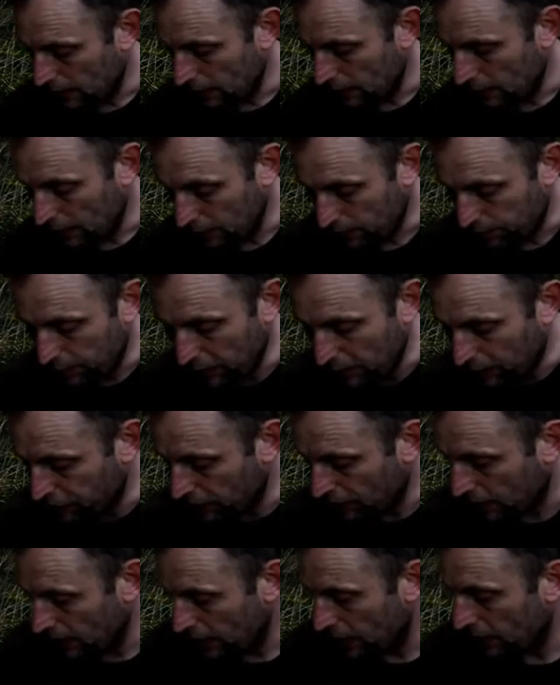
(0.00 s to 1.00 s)
And
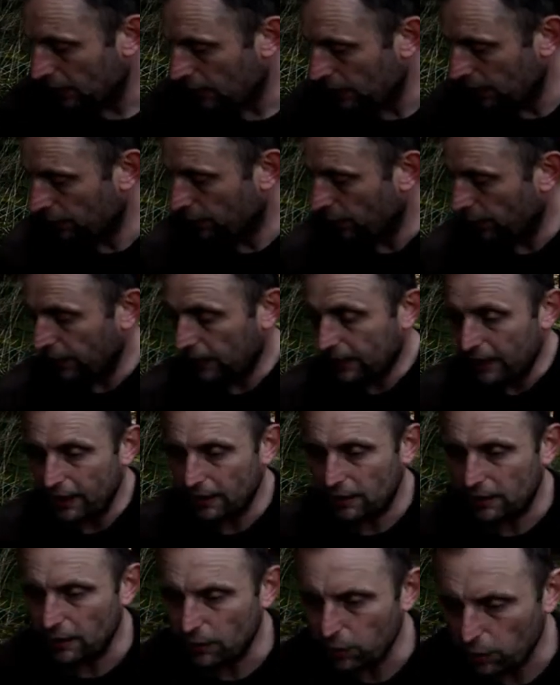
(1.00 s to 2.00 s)
basically what the
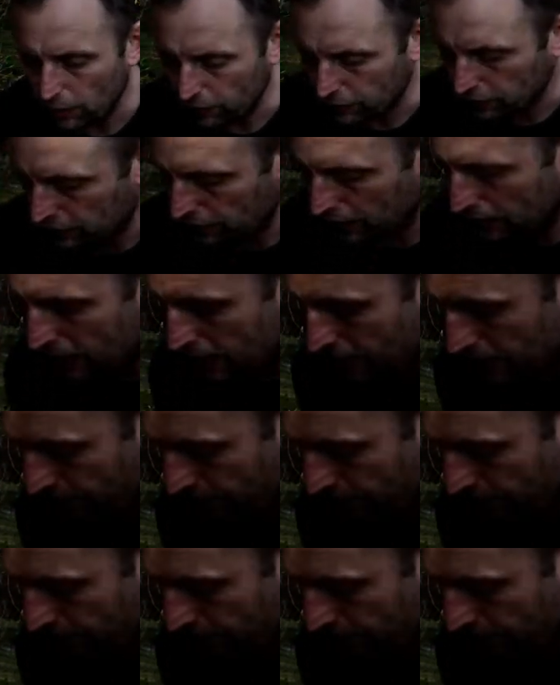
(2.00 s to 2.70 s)
guy did was he